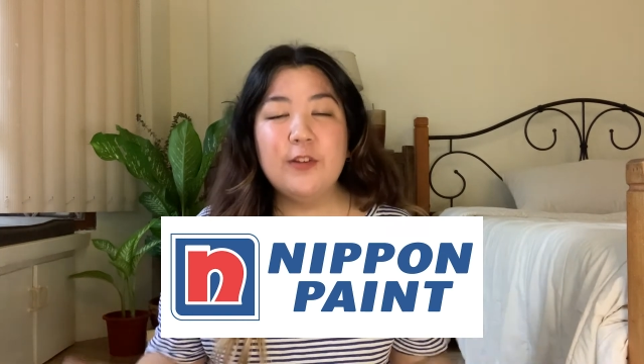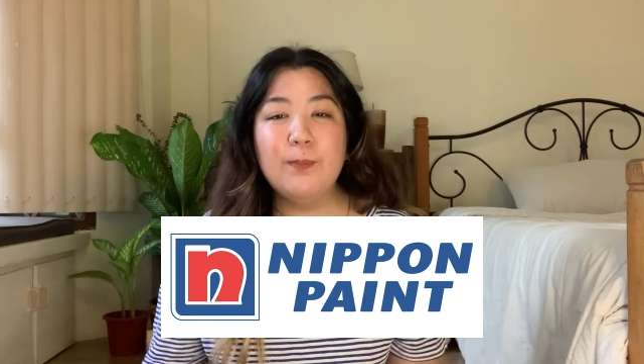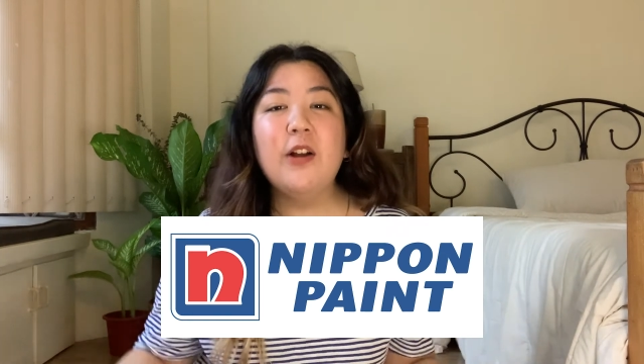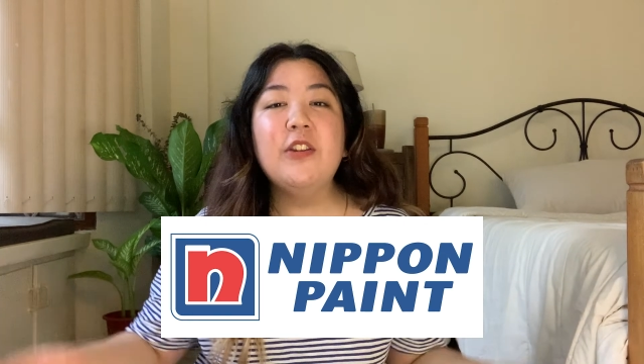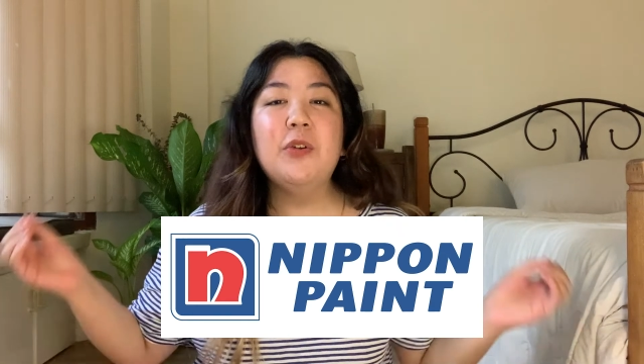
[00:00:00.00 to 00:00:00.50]

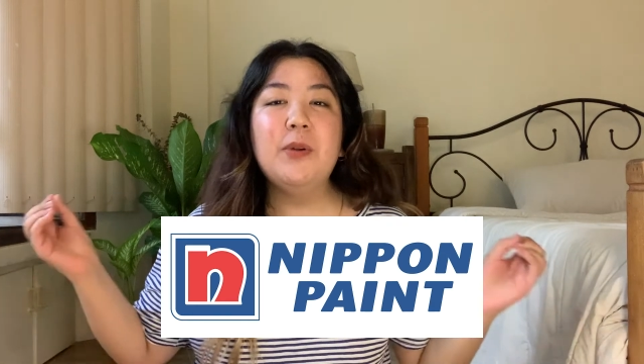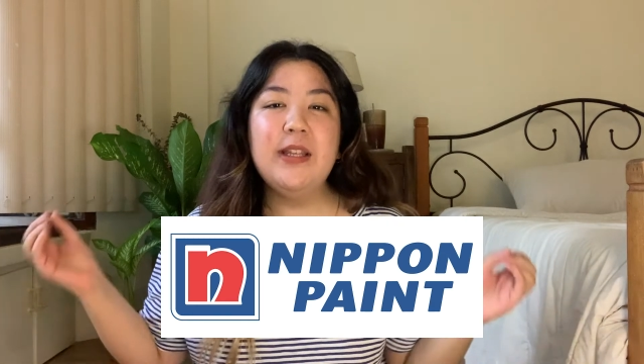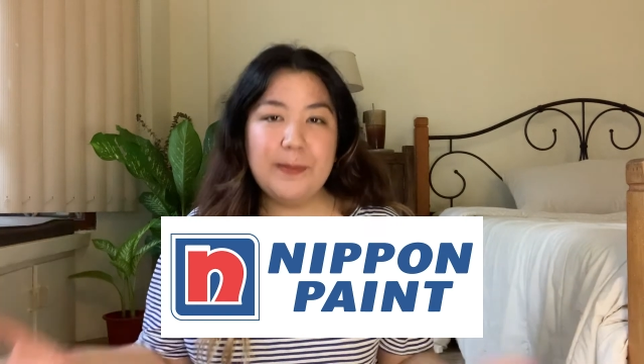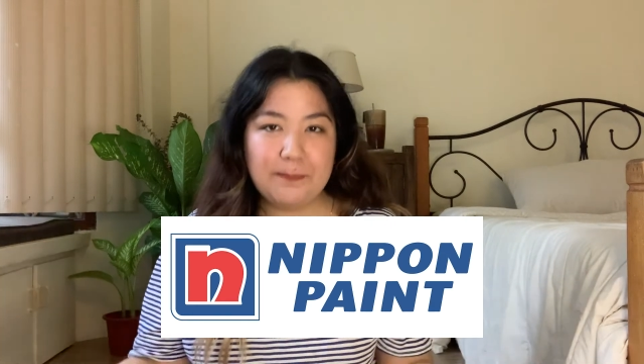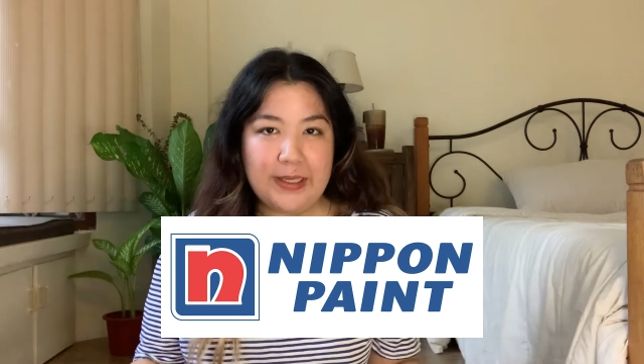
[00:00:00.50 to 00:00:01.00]
for
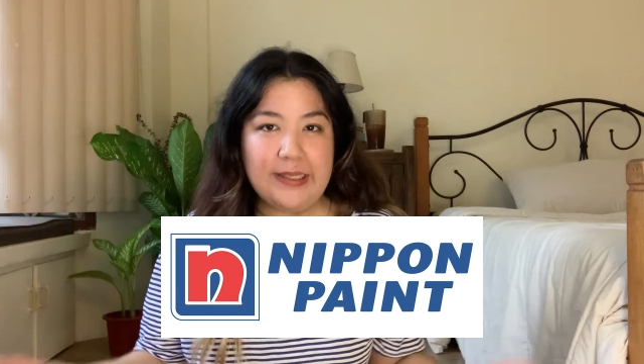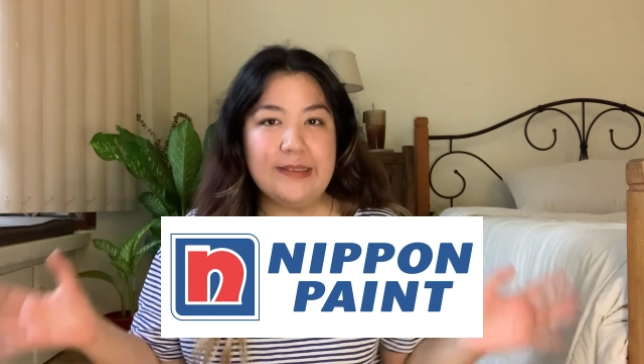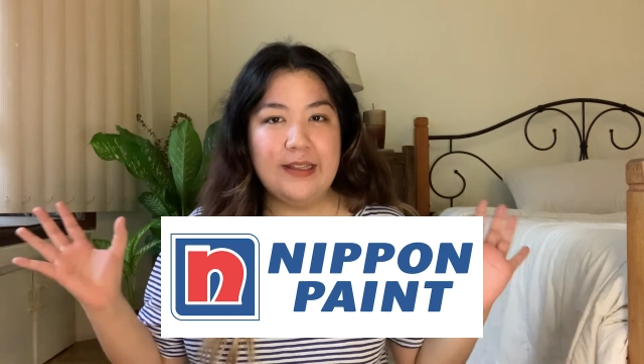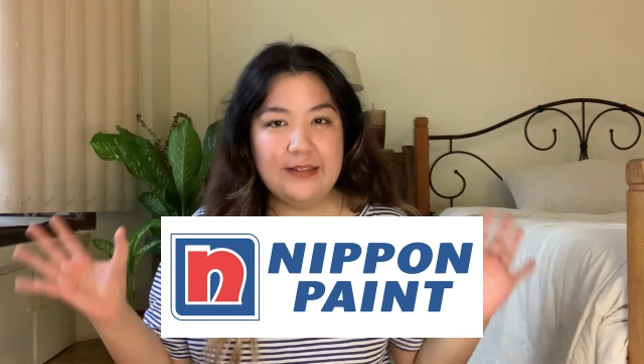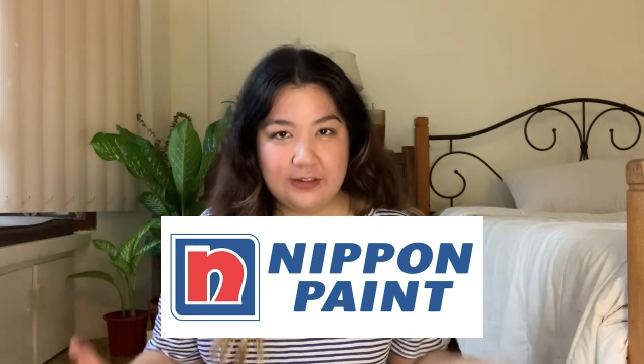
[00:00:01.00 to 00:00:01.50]
sponsoring the
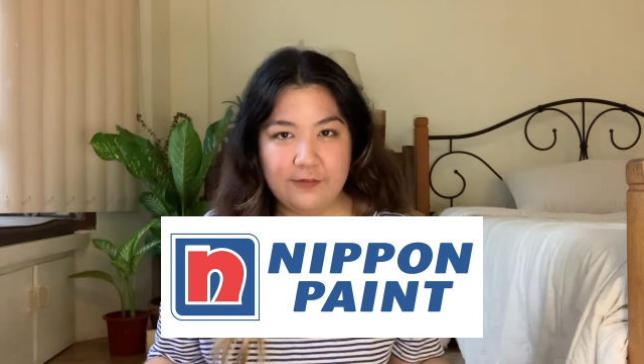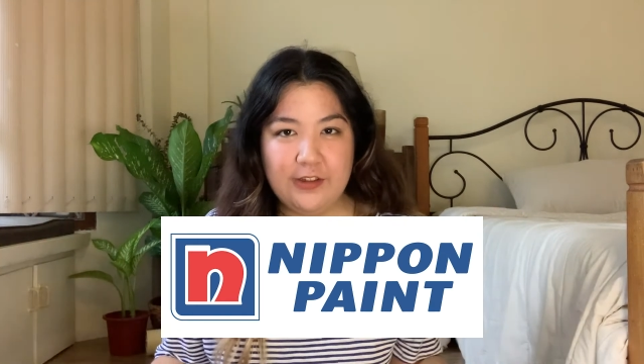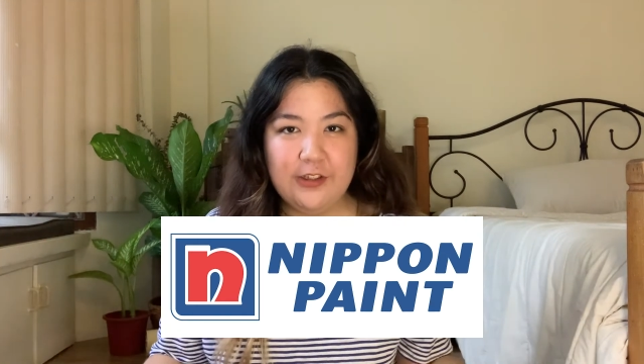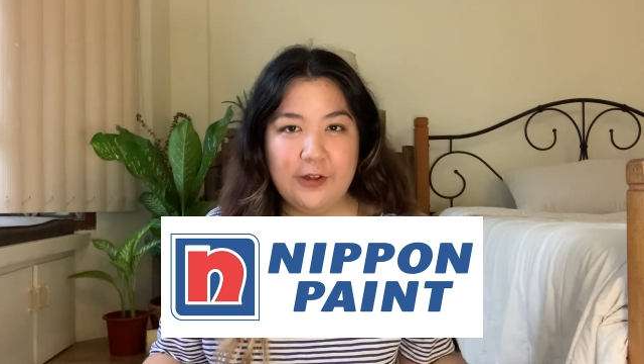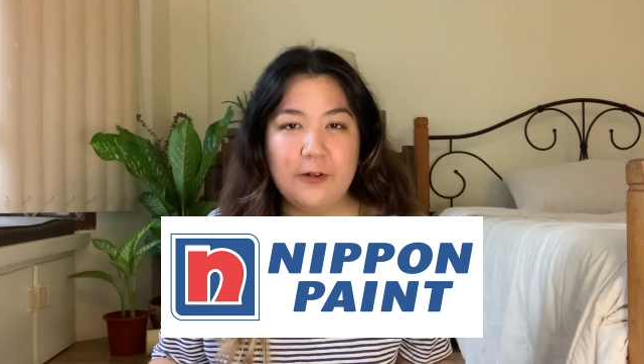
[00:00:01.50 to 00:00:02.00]
paints in
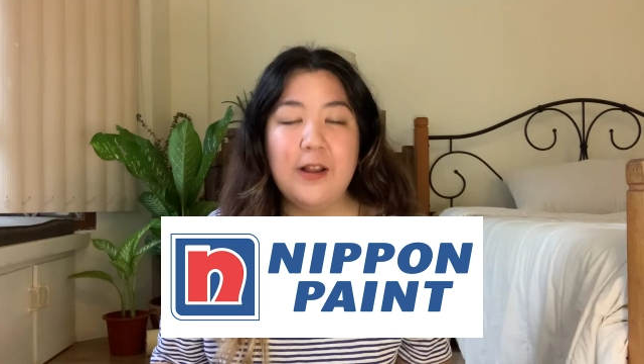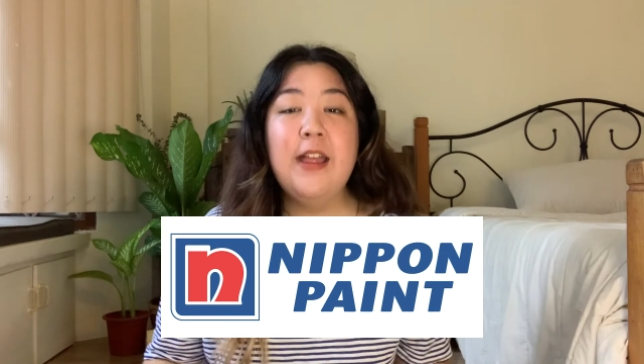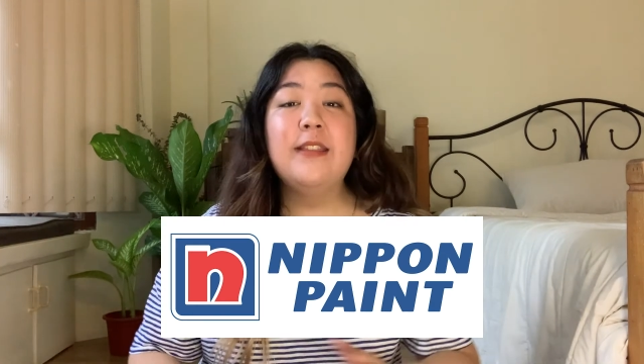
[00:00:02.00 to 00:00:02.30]
this video.